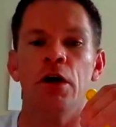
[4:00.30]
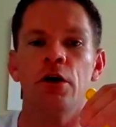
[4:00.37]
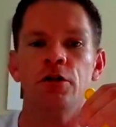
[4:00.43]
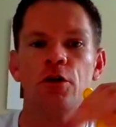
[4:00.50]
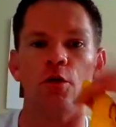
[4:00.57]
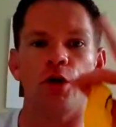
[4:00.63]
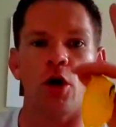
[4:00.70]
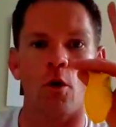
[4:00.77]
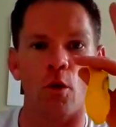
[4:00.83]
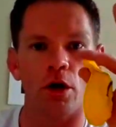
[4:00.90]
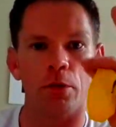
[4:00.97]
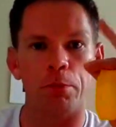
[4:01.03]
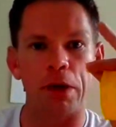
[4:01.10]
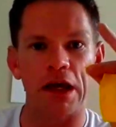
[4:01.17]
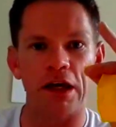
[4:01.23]
So we don't
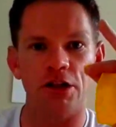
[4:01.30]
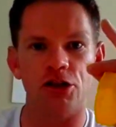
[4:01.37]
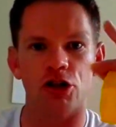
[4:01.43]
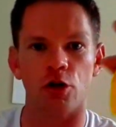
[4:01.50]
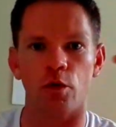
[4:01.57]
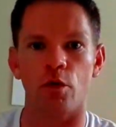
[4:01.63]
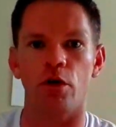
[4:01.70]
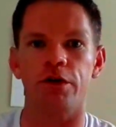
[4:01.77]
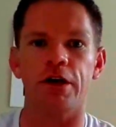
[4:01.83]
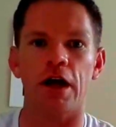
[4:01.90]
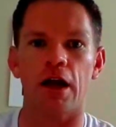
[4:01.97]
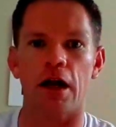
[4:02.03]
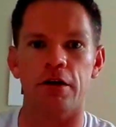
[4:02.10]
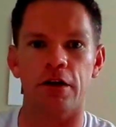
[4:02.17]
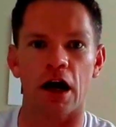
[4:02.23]
want to pinch it. We want
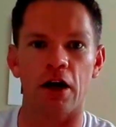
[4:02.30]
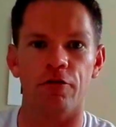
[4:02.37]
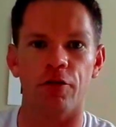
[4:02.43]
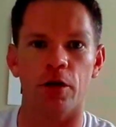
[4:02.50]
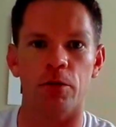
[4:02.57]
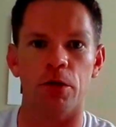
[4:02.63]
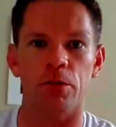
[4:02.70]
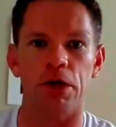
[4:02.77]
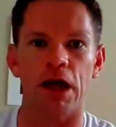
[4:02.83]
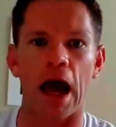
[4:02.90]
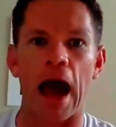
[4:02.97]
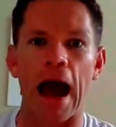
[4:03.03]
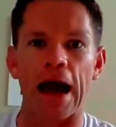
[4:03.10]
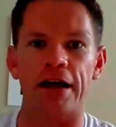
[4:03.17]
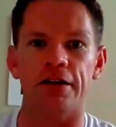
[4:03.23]
that diaphragm to be
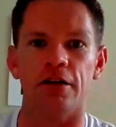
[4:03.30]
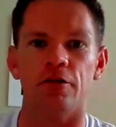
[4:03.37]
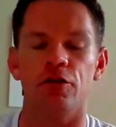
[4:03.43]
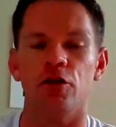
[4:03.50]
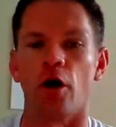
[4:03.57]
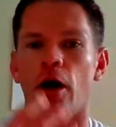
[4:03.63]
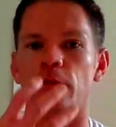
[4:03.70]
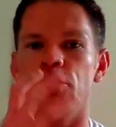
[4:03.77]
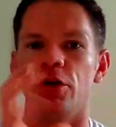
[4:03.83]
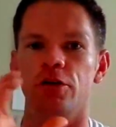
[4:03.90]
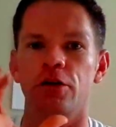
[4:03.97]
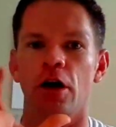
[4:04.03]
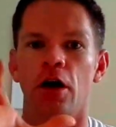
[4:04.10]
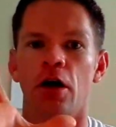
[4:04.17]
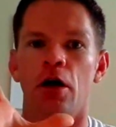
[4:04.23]
active. So I'm
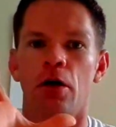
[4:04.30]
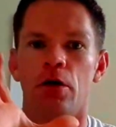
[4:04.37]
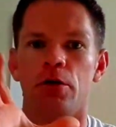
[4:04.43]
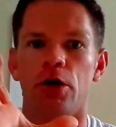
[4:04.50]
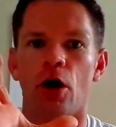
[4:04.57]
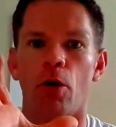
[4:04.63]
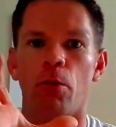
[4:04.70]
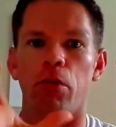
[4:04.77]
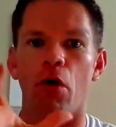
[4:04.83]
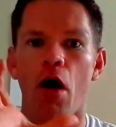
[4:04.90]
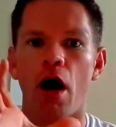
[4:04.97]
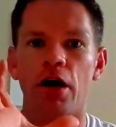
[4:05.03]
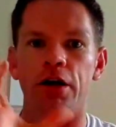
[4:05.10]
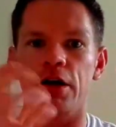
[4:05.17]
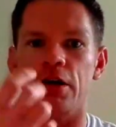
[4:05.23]
just
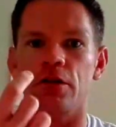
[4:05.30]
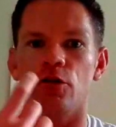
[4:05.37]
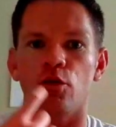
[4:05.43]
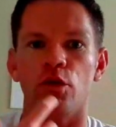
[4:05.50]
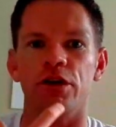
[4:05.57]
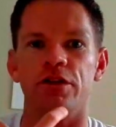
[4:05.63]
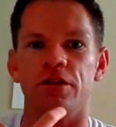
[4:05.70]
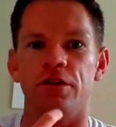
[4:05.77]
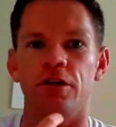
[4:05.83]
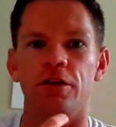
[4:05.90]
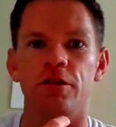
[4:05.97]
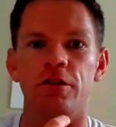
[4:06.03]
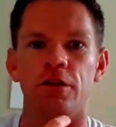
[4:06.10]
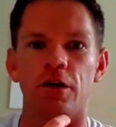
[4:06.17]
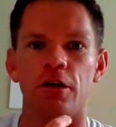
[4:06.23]
blocking the
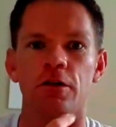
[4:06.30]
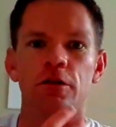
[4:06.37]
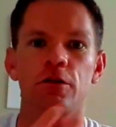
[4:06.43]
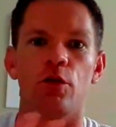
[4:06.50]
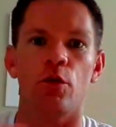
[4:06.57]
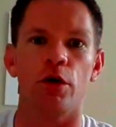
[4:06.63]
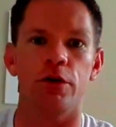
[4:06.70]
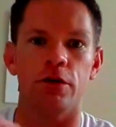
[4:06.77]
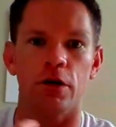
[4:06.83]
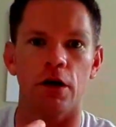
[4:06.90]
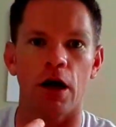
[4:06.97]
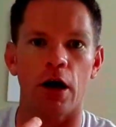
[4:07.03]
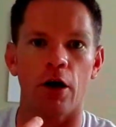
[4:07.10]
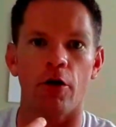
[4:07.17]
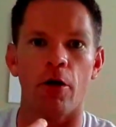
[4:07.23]
resistance with
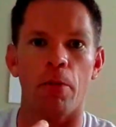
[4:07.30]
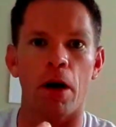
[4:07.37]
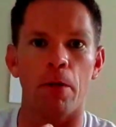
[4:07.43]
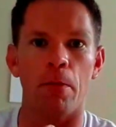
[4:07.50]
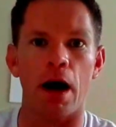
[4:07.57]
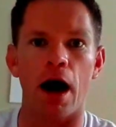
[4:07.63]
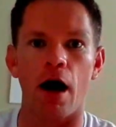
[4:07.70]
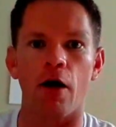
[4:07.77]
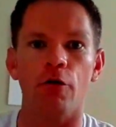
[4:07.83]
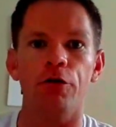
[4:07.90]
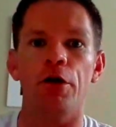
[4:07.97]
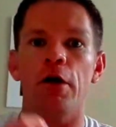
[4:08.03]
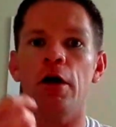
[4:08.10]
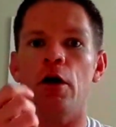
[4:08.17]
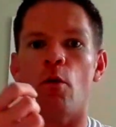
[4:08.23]
the air in my
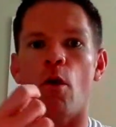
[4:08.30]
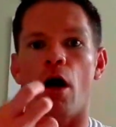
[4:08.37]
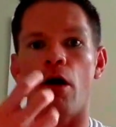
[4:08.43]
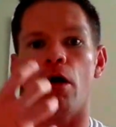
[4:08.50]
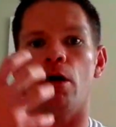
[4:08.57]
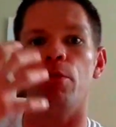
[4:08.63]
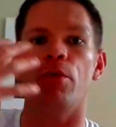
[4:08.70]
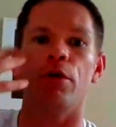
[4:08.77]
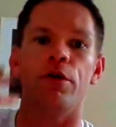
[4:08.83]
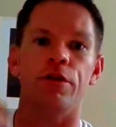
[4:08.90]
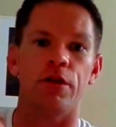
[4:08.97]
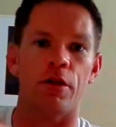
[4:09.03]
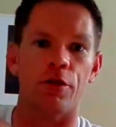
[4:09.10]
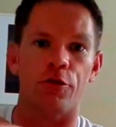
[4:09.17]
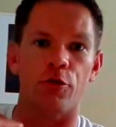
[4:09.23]
mouth while I
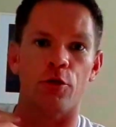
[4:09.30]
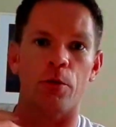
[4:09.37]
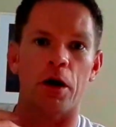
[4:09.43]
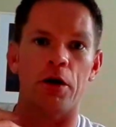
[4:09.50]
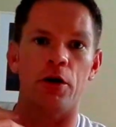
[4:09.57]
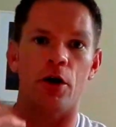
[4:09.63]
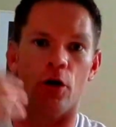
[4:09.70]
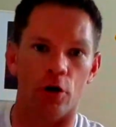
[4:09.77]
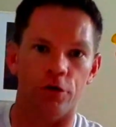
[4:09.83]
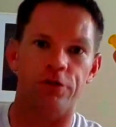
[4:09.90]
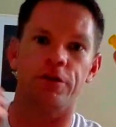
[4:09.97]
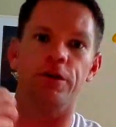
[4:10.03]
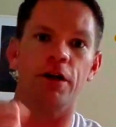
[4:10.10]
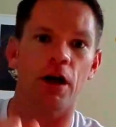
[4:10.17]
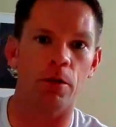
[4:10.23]
breathe in through my
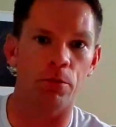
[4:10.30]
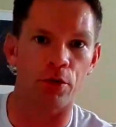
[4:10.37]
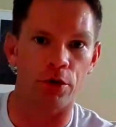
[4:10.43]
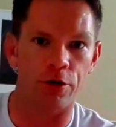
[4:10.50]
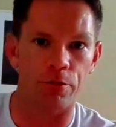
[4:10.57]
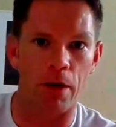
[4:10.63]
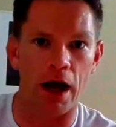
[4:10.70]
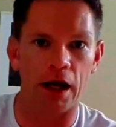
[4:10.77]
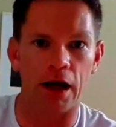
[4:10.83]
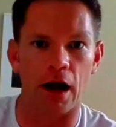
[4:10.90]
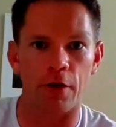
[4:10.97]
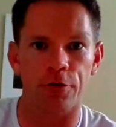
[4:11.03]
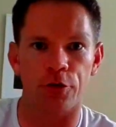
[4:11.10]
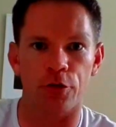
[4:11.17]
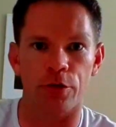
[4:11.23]
nose, and then I breathe back
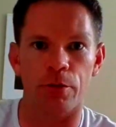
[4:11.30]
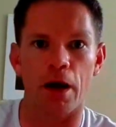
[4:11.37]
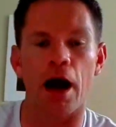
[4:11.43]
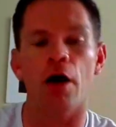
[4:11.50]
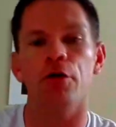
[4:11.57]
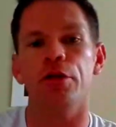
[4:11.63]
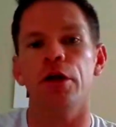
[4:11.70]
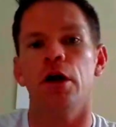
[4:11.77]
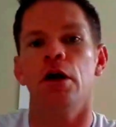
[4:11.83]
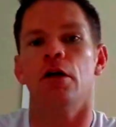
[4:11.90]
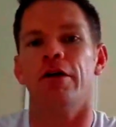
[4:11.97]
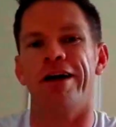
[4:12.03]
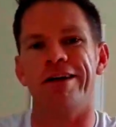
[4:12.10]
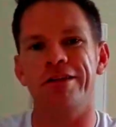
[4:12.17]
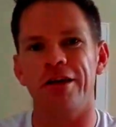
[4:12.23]
out through the mouth.
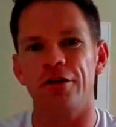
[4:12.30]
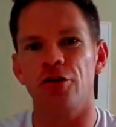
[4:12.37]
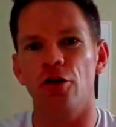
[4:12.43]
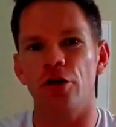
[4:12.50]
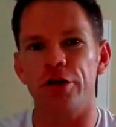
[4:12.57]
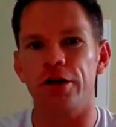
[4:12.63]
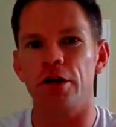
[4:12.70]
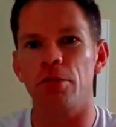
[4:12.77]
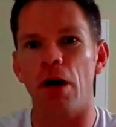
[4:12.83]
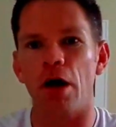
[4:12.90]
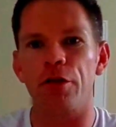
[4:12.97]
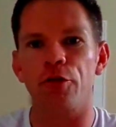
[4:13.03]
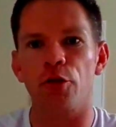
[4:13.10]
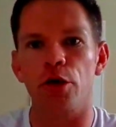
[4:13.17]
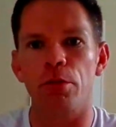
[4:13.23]
Like I said, you only get
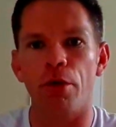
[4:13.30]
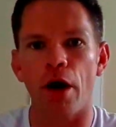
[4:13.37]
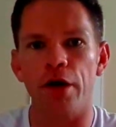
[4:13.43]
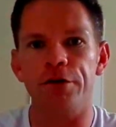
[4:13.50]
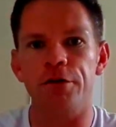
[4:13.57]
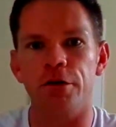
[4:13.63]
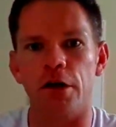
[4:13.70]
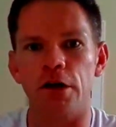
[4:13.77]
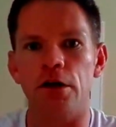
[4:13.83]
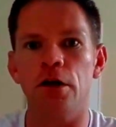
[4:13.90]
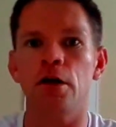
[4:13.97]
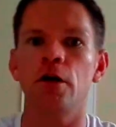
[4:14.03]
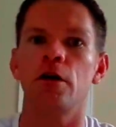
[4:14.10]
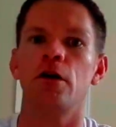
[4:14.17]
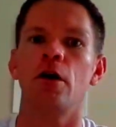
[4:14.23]
about 3 breaths in,
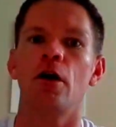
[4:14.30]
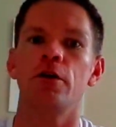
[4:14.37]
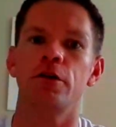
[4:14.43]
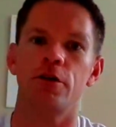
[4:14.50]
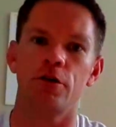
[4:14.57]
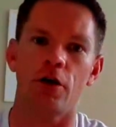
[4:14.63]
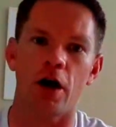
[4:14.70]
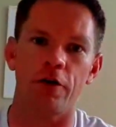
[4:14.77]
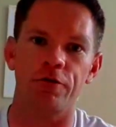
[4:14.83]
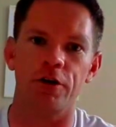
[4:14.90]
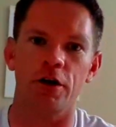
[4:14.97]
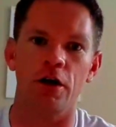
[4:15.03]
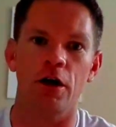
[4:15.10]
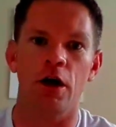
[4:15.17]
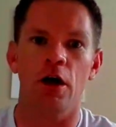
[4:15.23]
and then you'll have
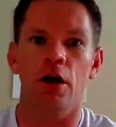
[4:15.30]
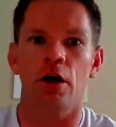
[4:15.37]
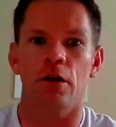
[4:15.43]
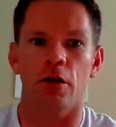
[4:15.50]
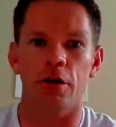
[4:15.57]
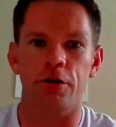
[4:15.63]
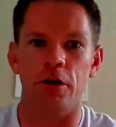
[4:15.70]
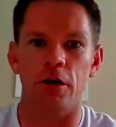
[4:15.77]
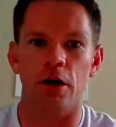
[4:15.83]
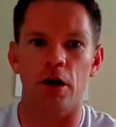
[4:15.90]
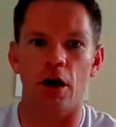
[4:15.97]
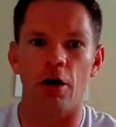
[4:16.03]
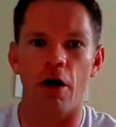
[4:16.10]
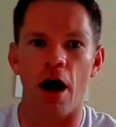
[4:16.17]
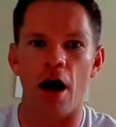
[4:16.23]
to let the
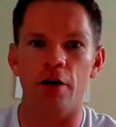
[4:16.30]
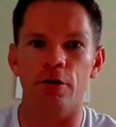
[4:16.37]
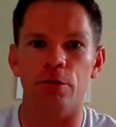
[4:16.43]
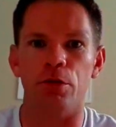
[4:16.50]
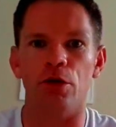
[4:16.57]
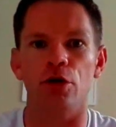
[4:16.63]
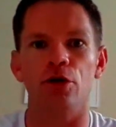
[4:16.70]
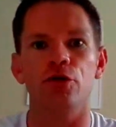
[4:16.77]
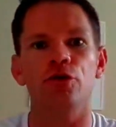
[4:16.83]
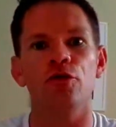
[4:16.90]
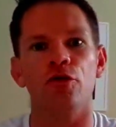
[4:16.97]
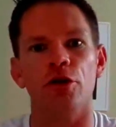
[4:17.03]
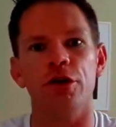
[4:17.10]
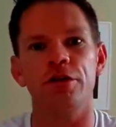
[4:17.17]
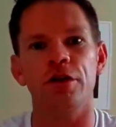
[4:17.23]
air out of the balloon,
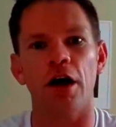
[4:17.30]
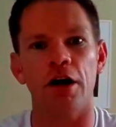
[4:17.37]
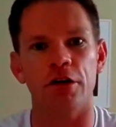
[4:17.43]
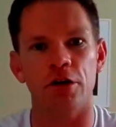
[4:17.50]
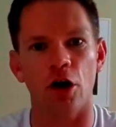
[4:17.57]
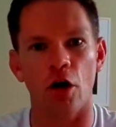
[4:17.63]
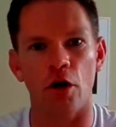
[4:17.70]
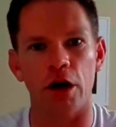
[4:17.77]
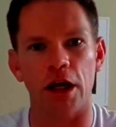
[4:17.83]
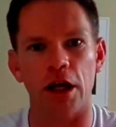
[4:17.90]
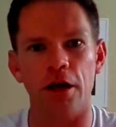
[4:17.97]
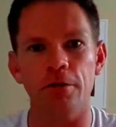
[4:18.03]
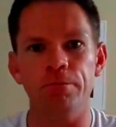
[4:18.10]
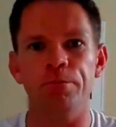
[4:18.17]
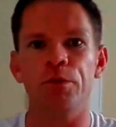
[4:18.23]
reset, and go
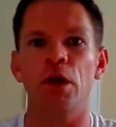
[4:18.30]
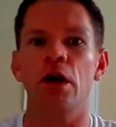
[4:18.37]
again.